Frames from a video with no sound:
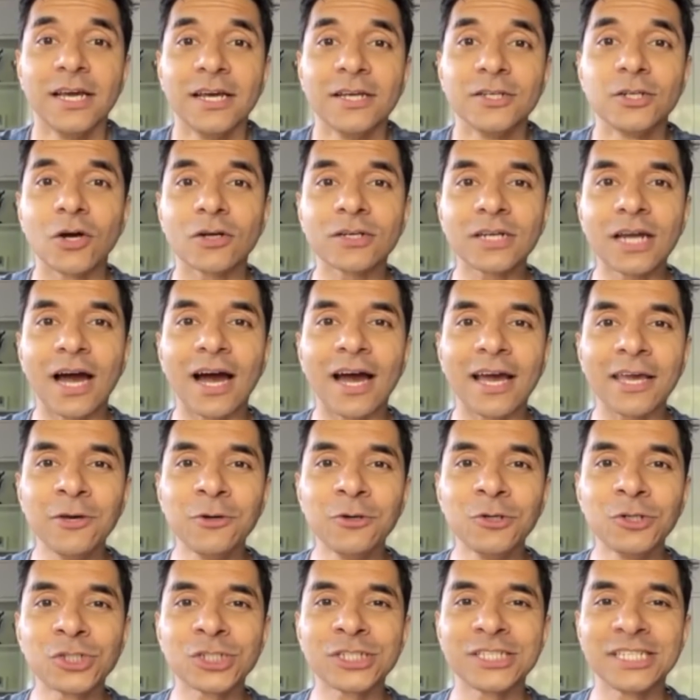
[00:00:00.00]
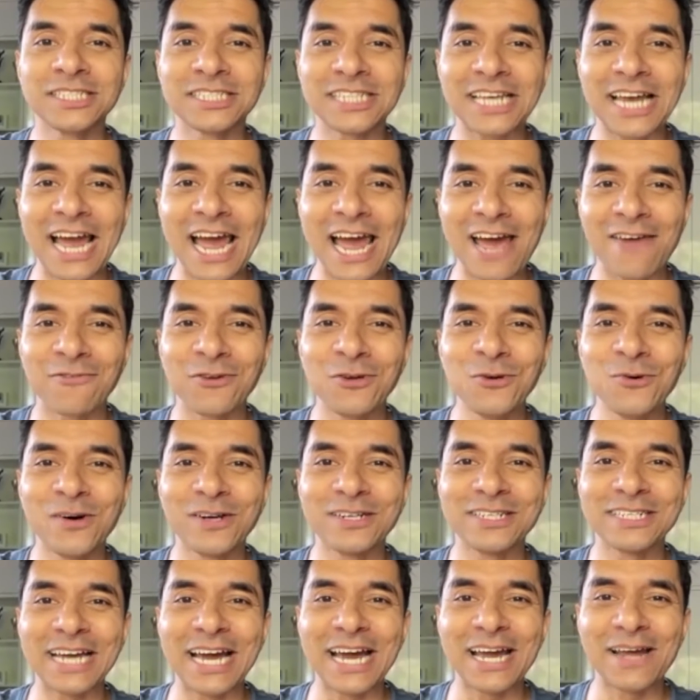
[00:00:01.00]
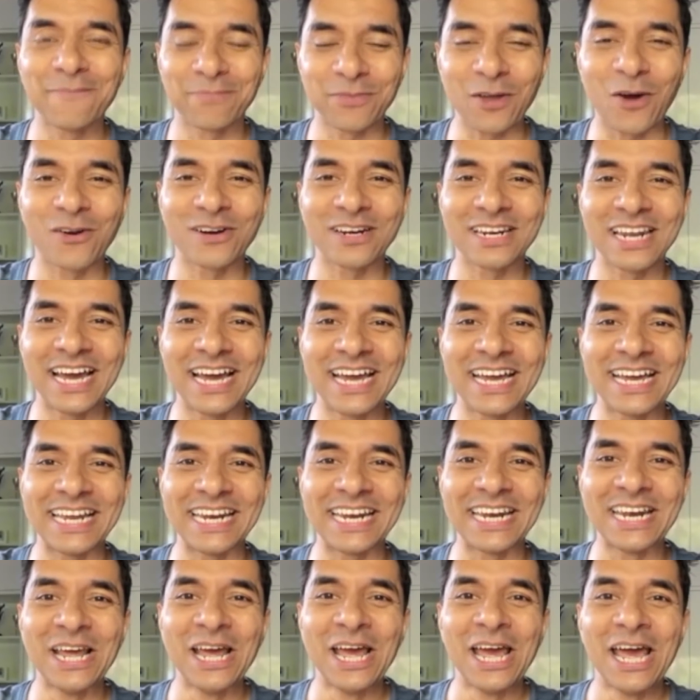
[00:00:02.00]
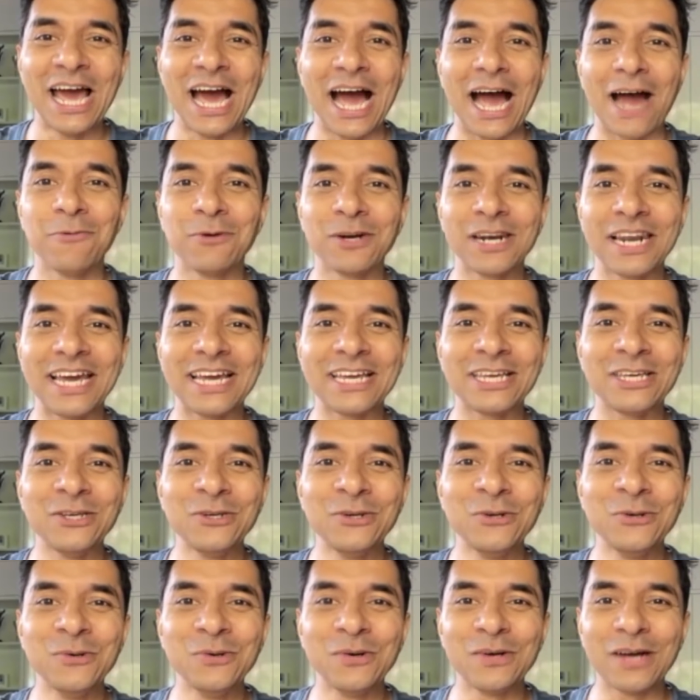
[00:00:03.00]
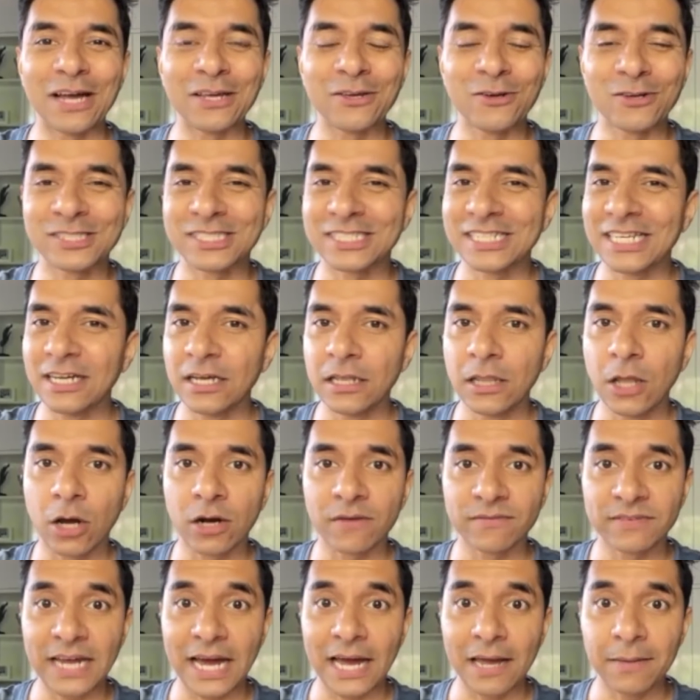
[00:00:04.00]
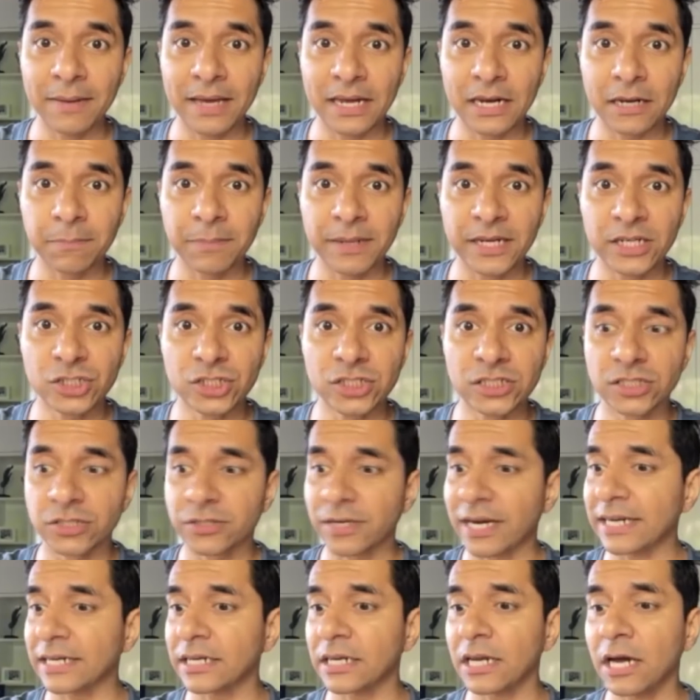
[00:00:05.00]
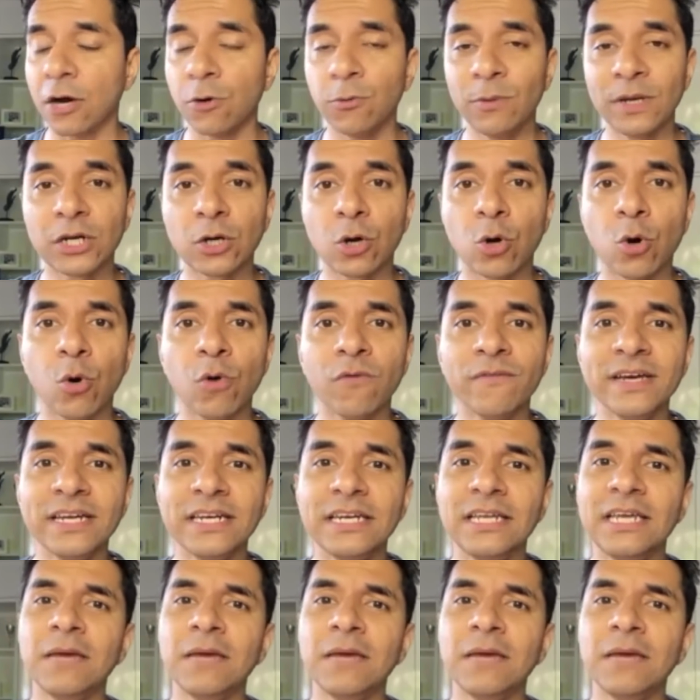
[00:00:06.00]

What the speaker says: Dr. Aayush, since I have you on online, I would like you're seeing a lot of diabetic patients right now with COVID.